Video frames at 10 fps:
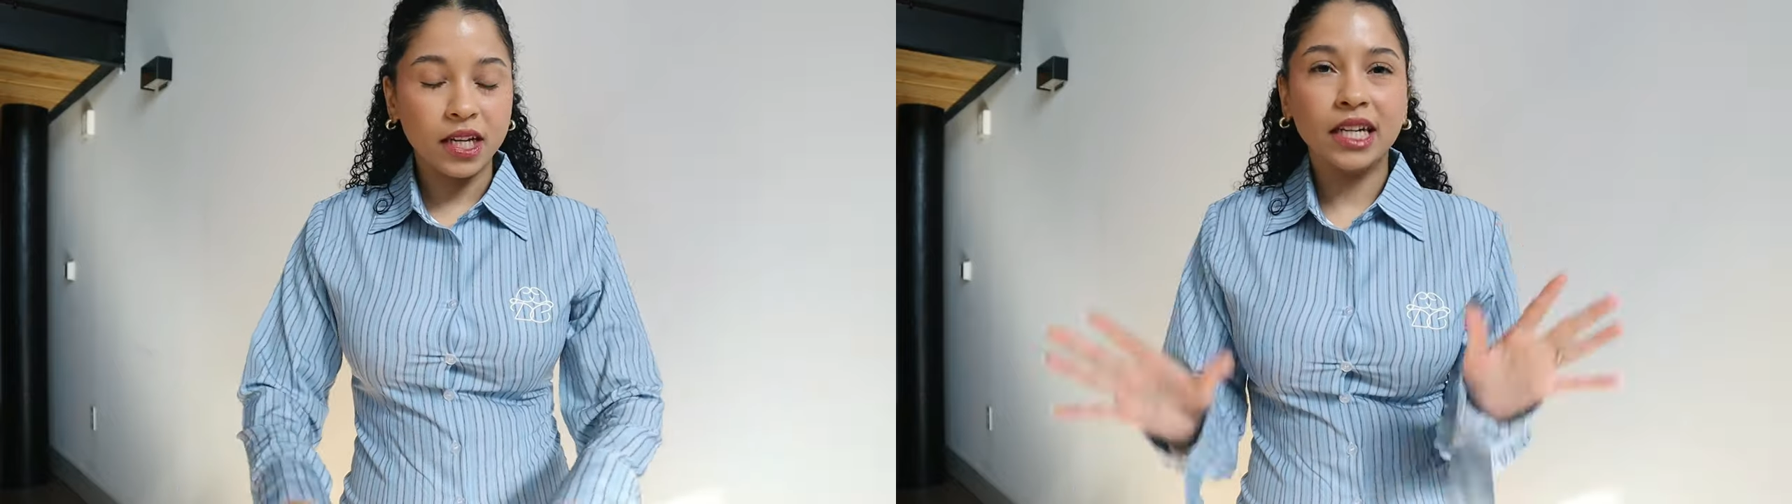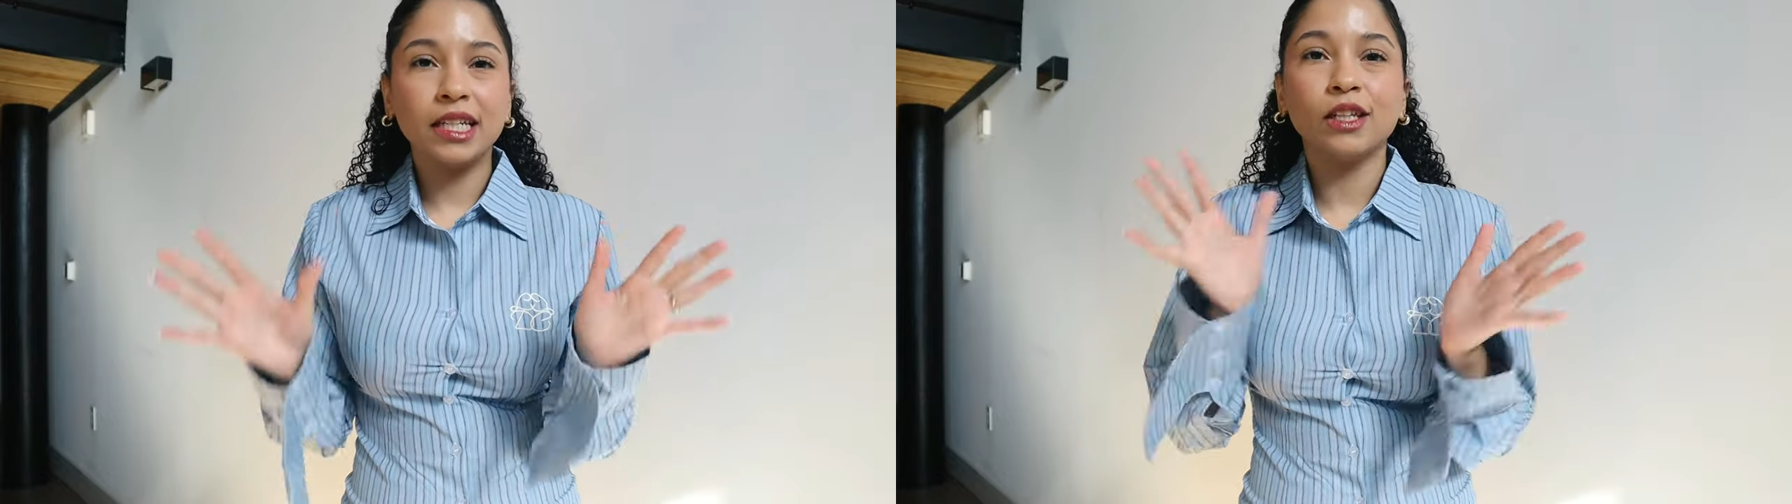
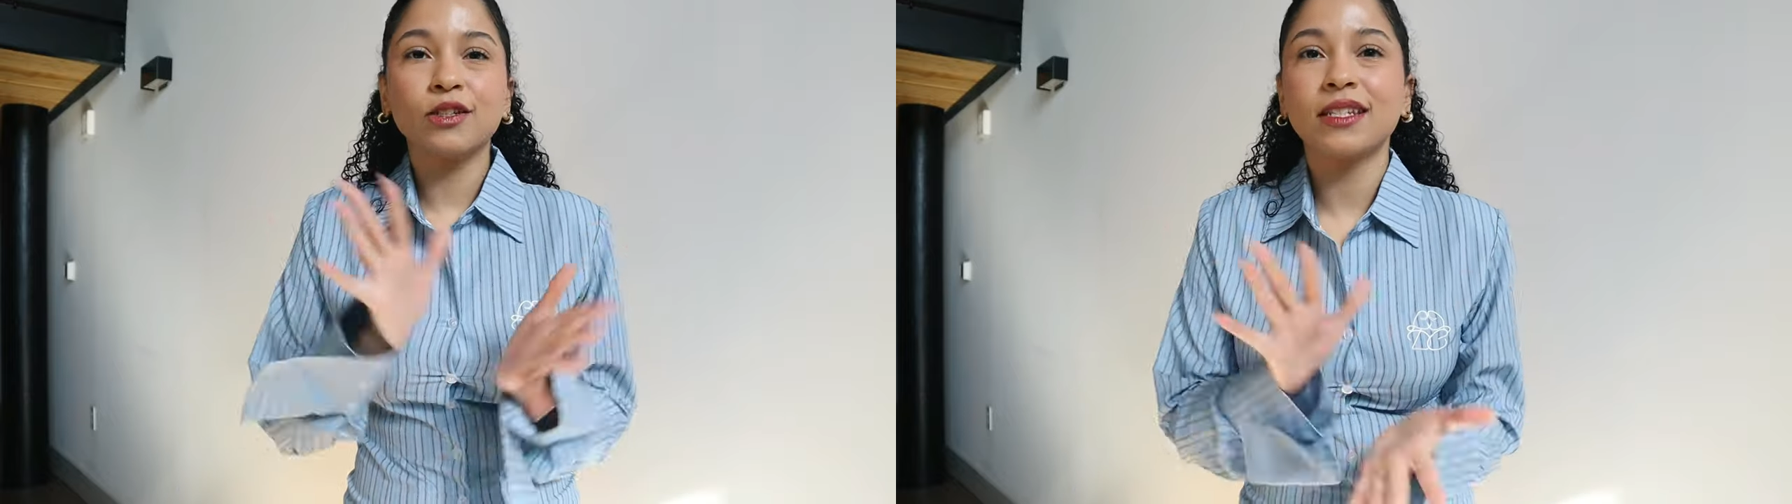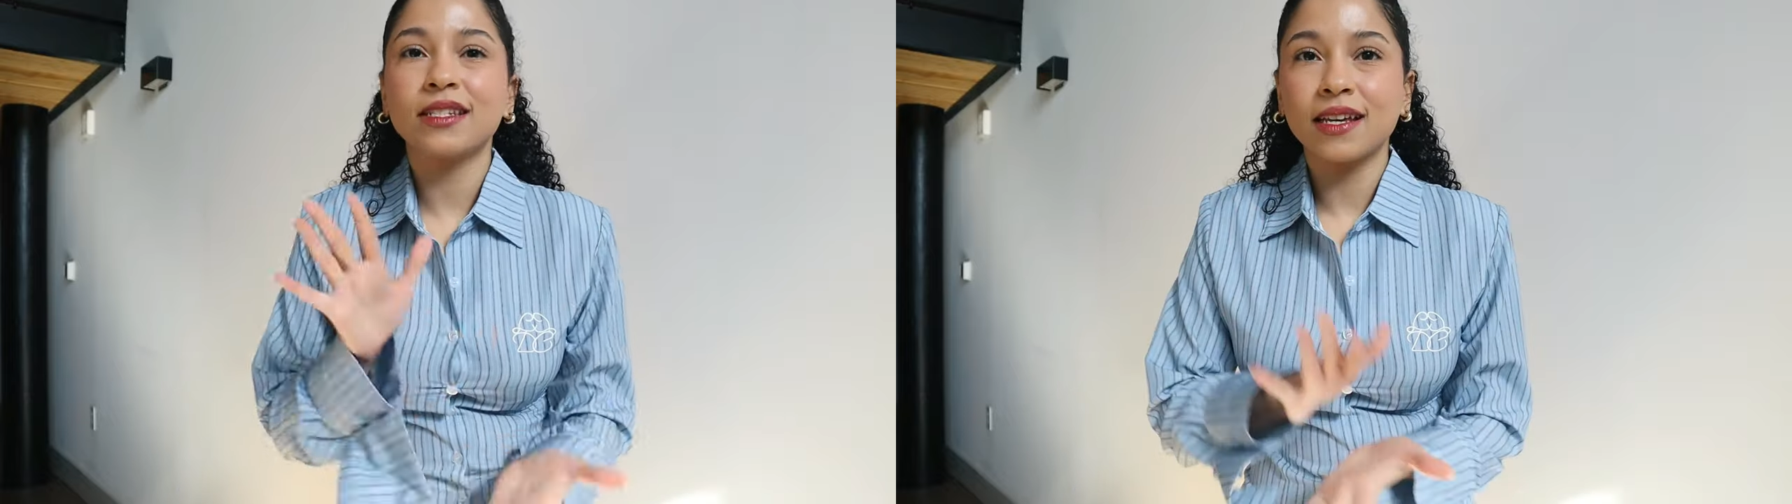and it
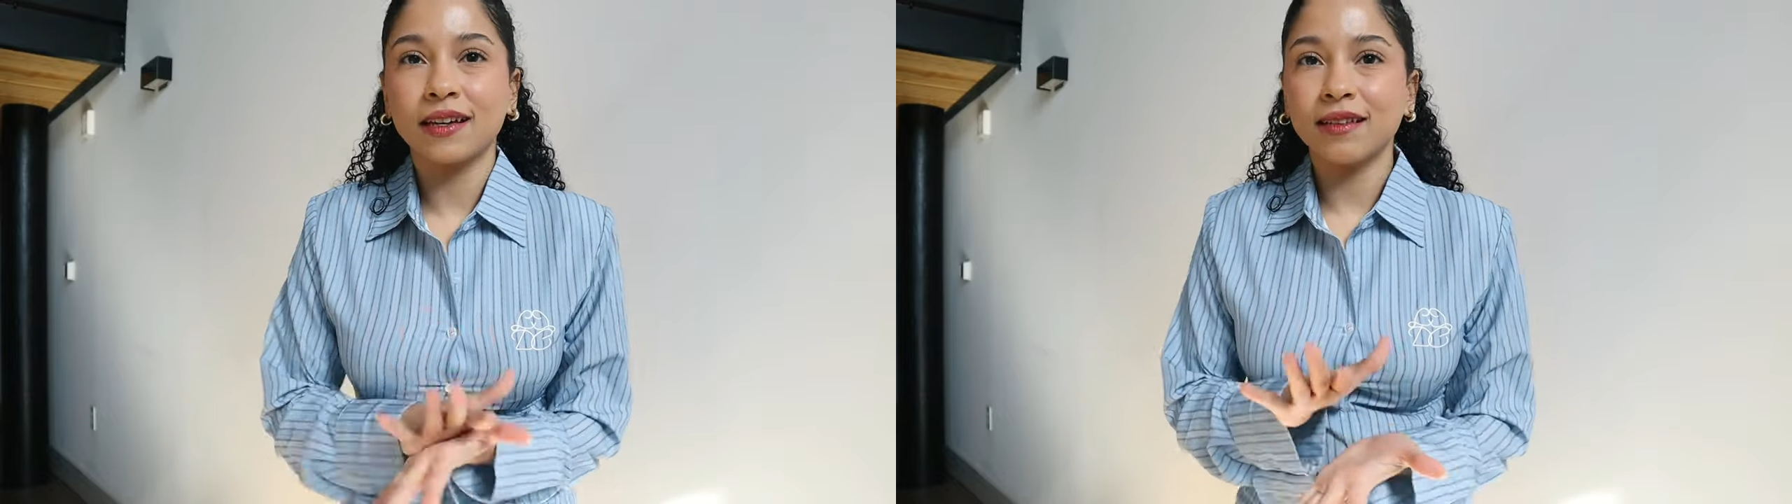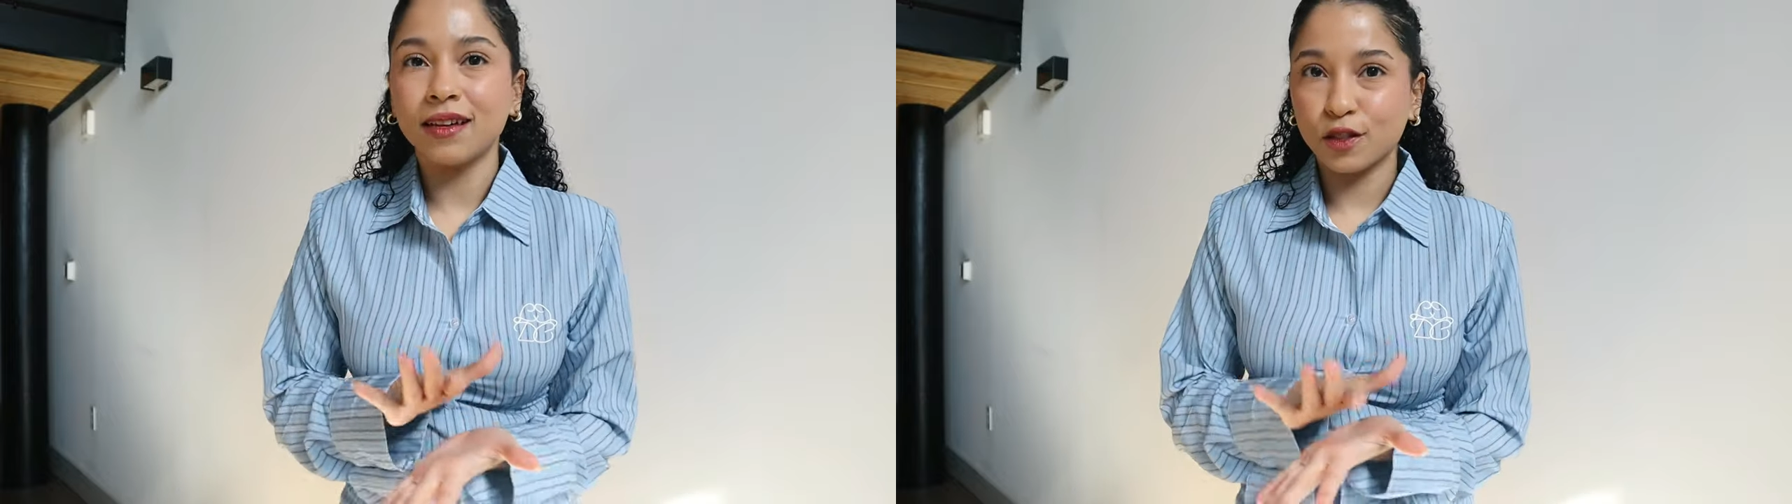looks
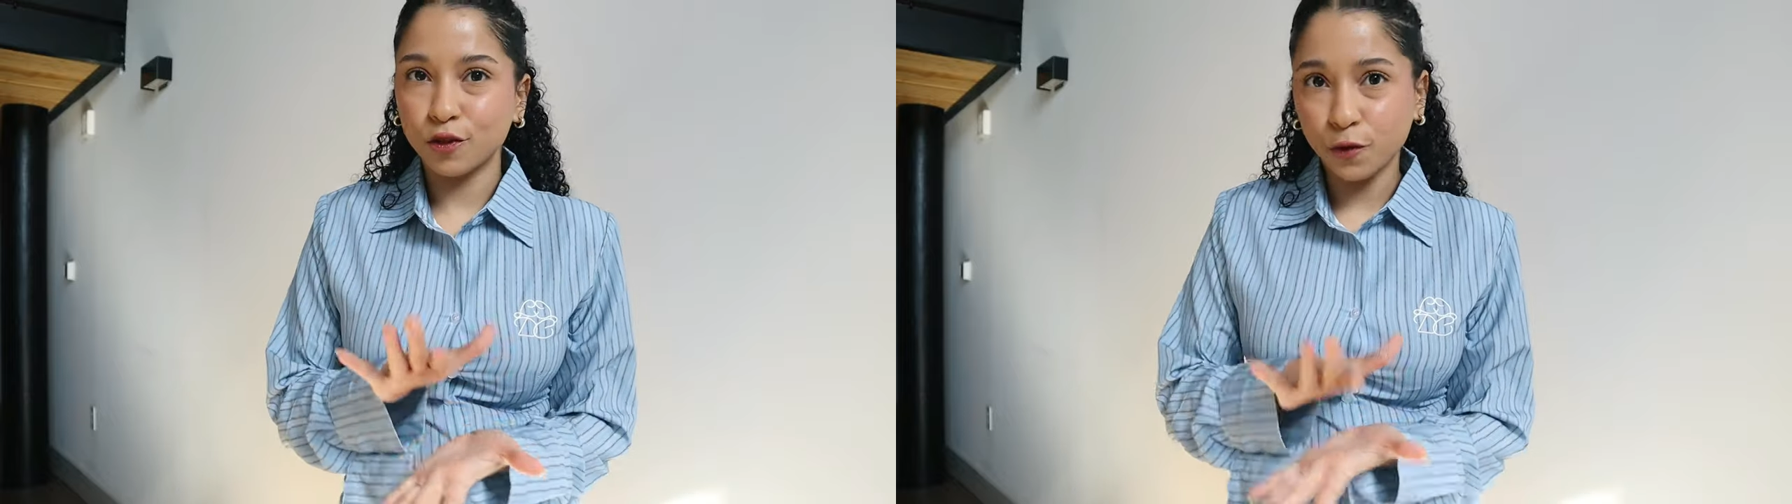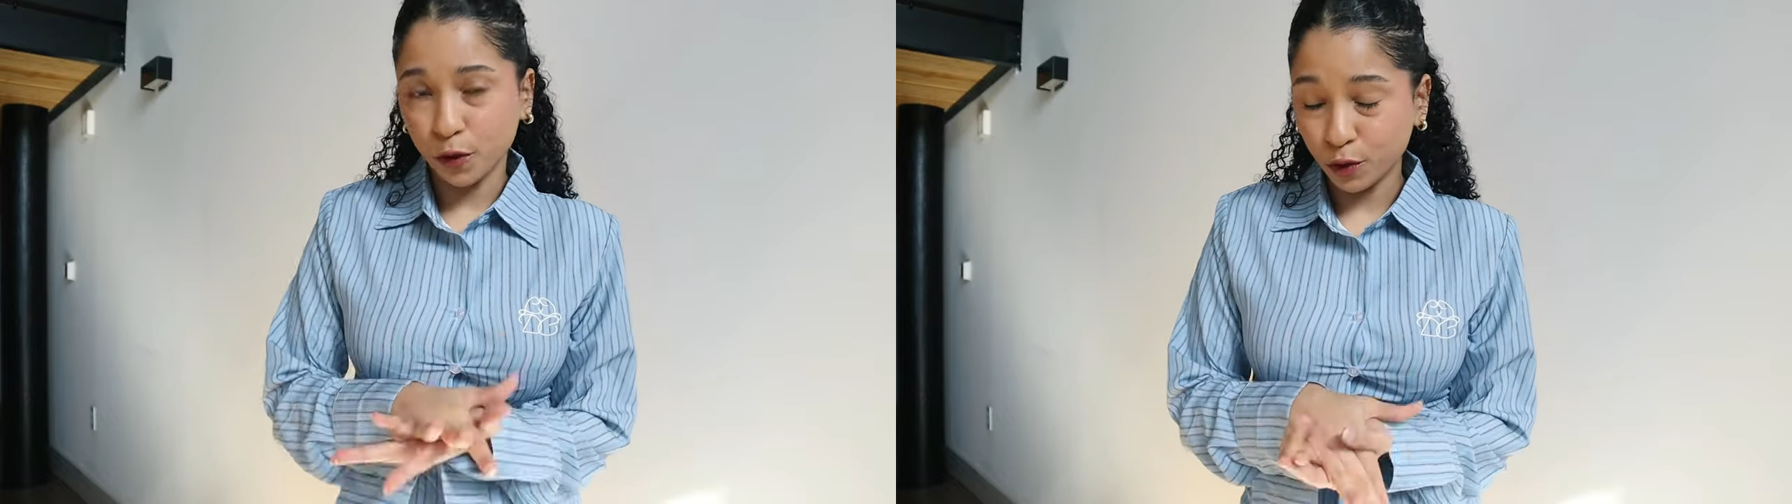exactly as the
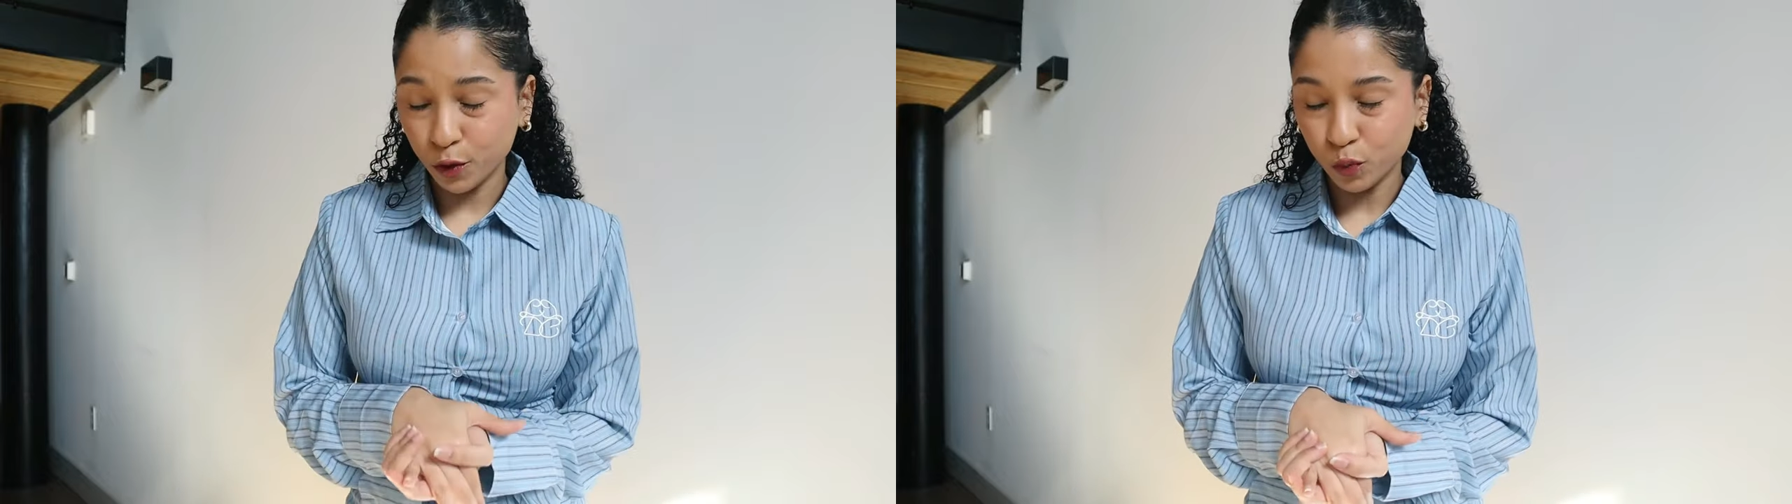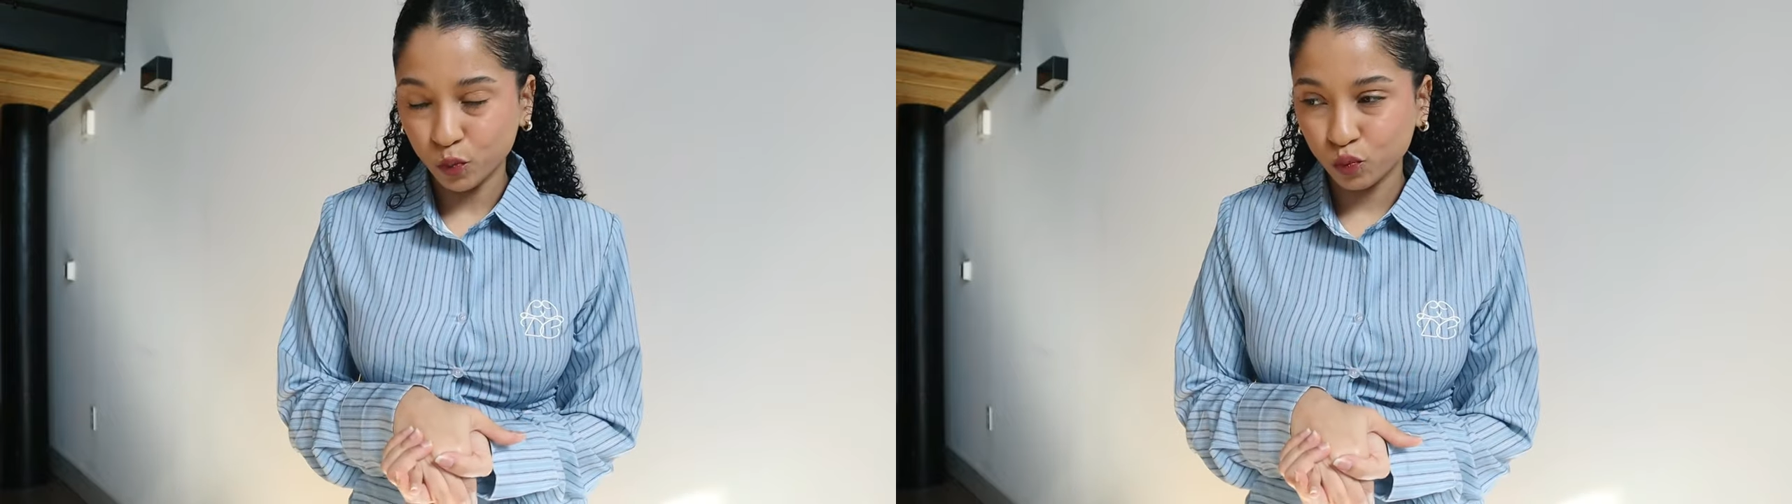photo.